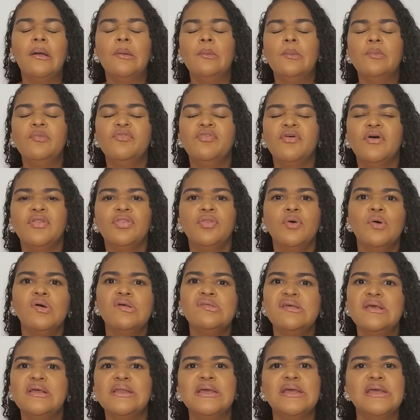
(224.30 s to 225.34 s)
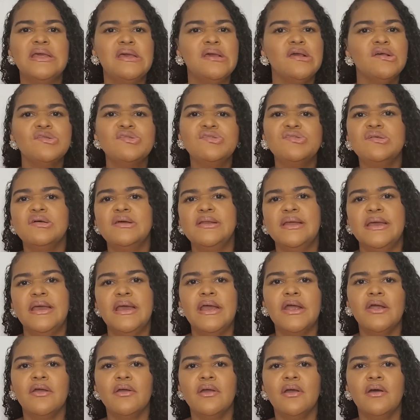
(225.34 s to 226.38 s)
for those in the Kingston
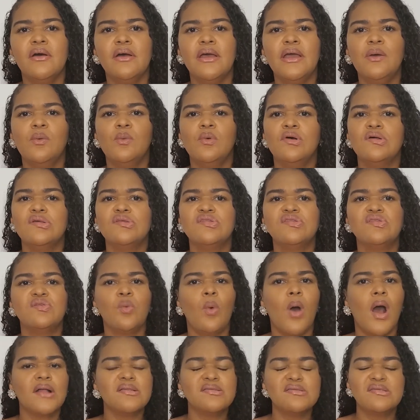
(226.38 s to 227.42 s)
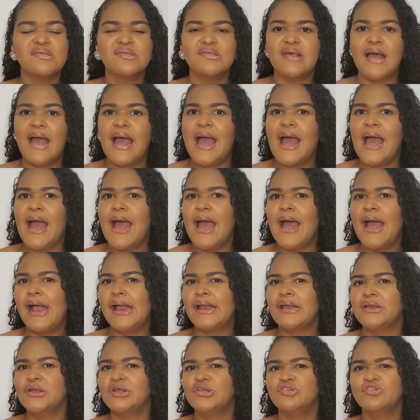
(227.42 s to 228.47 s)
area, it was SWAT
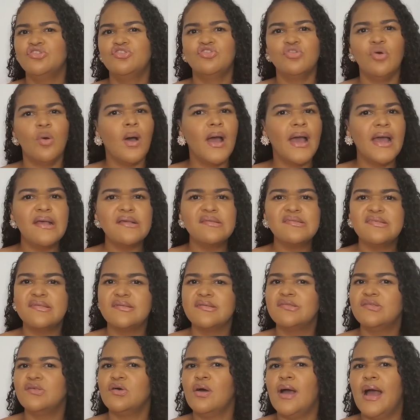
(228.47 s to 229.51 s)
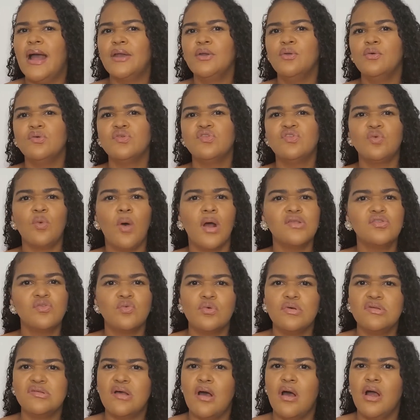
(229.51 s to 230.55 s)
and Joyce. So I know SWAT
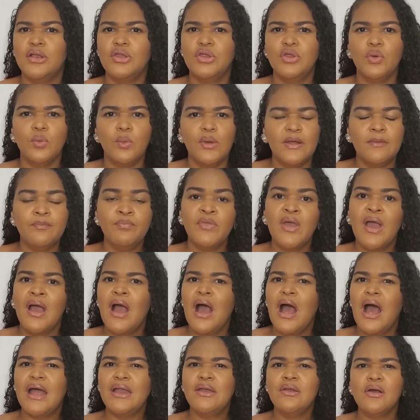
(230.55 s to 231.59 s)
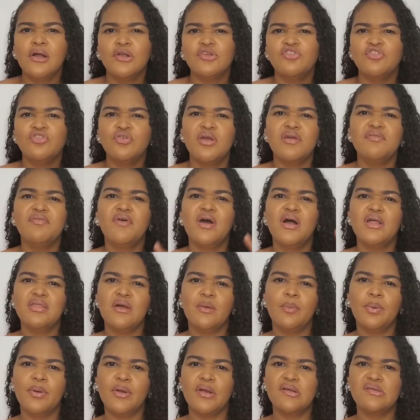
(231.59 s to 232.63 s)
was on UE. I'm not sure if other
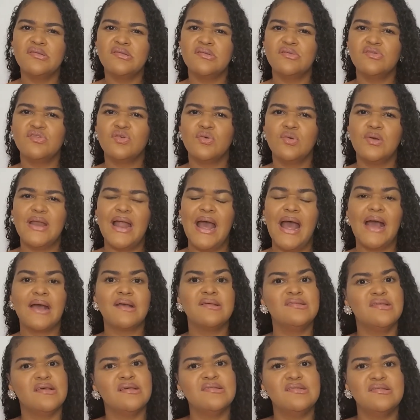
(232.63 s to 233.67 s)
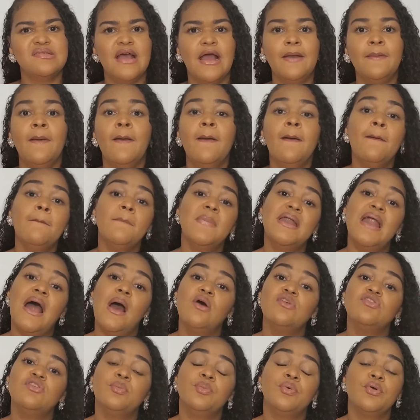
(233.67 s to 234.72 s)
persons could access that, but that
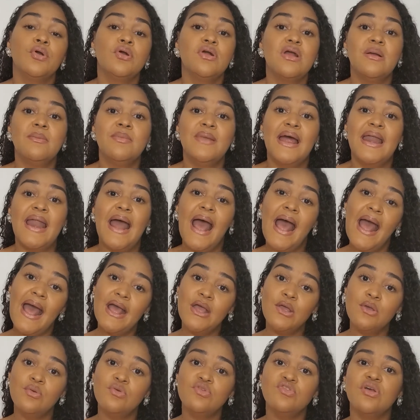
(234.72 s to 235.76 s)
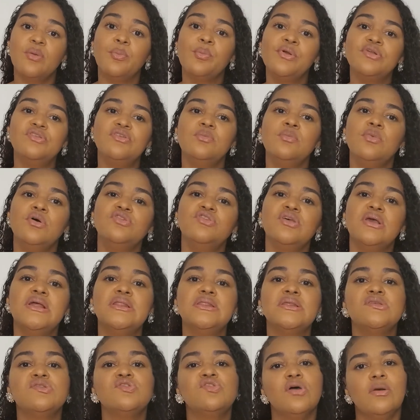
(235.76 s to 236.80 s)
was a program that I used. So pretty much in
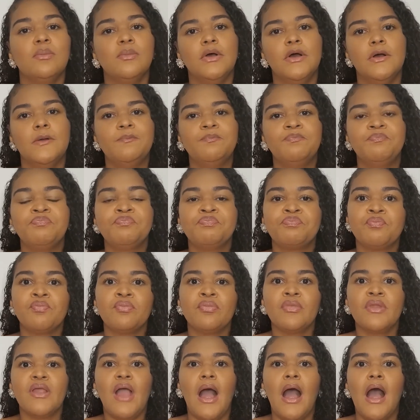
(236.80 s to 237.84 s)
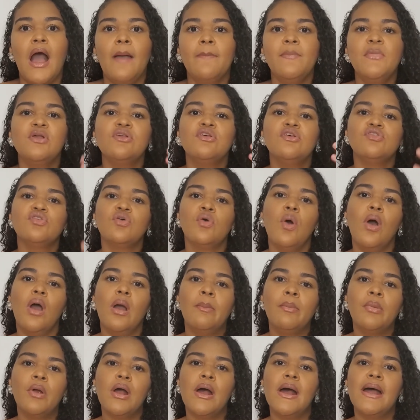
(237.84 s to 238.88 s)
the summer, you just go
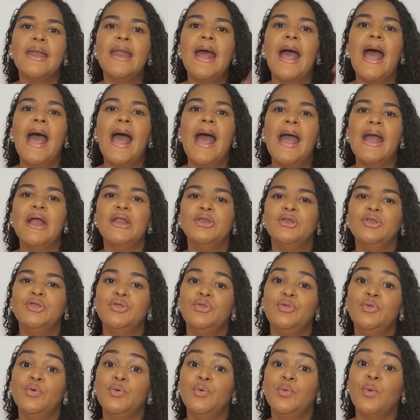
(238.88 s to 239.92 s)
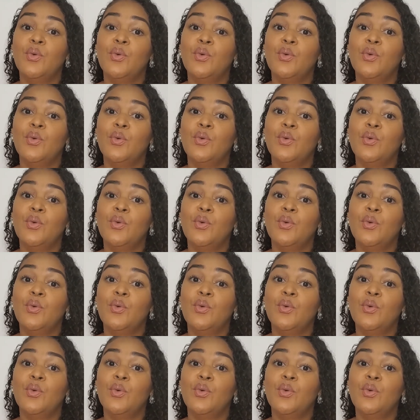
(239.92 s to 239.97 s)
abroad and you